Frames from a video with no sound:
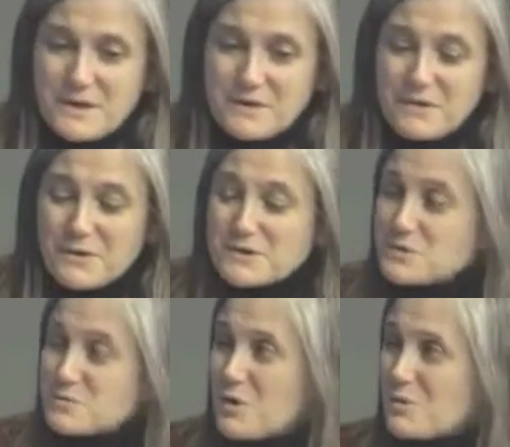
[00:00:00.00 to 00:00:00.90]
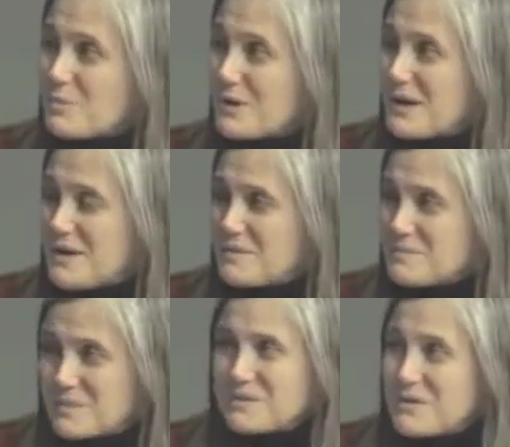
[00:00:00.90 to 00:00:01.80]
on a very small
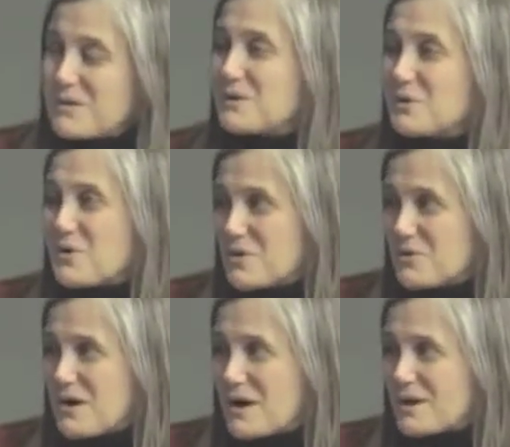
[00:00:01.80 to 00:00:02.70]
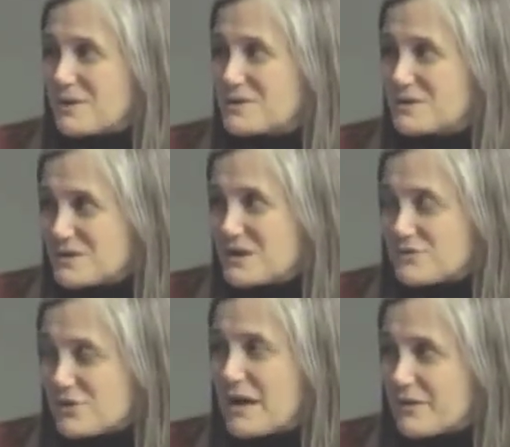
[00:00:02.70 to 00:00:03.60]
plane, but a very long ride to the
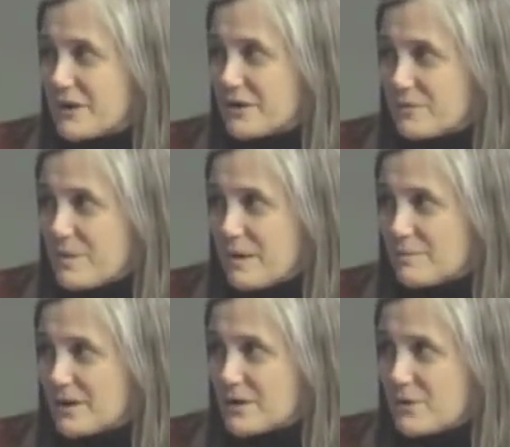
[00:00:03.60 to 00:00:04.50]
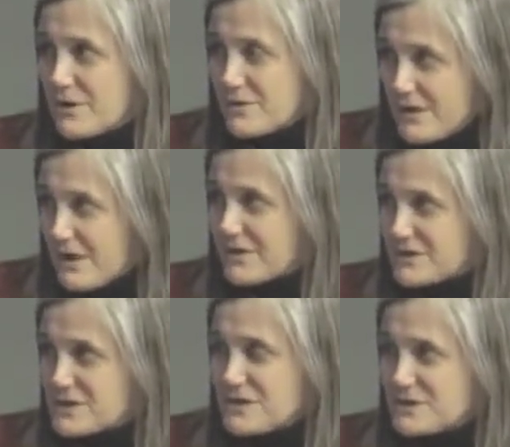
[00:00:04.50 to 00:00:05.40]
Central African Republic, where the
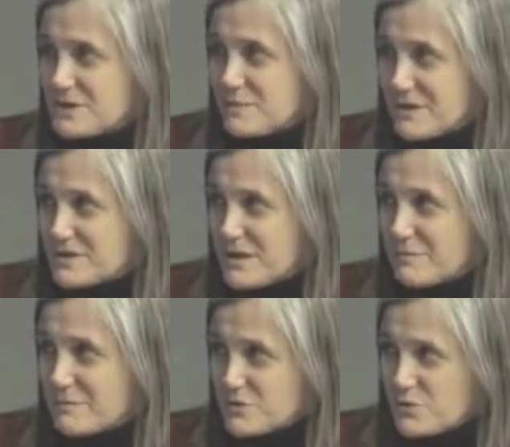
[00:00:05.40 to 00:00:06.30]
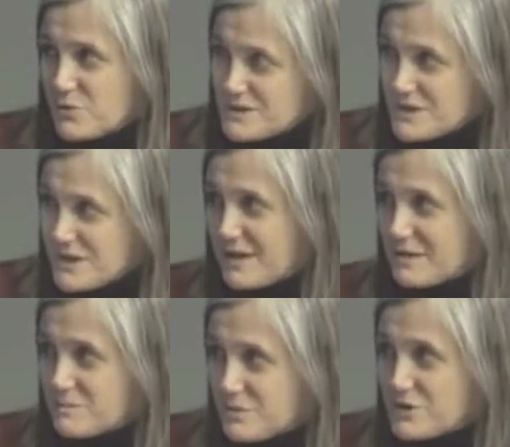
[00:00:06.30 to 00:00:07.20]
Aristides had been dumped, once
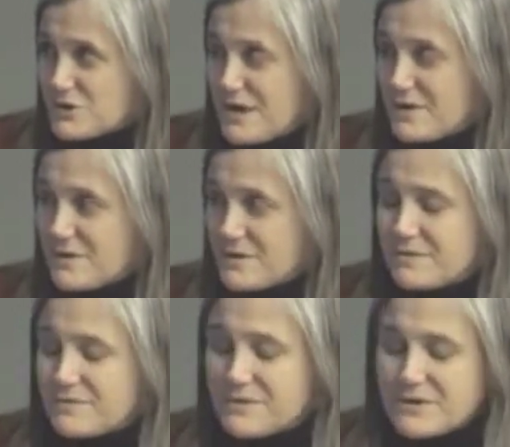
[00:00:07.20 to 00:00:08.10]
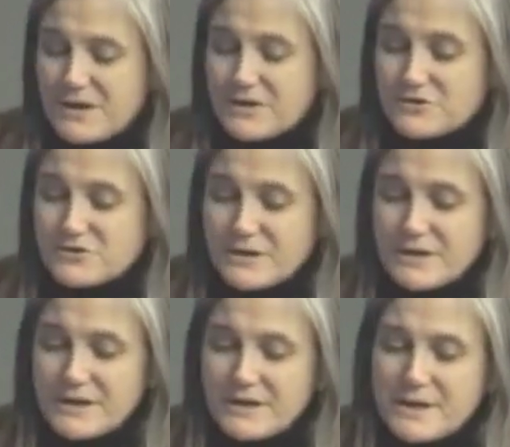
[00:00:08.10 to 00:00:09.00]
again pushed out of their country.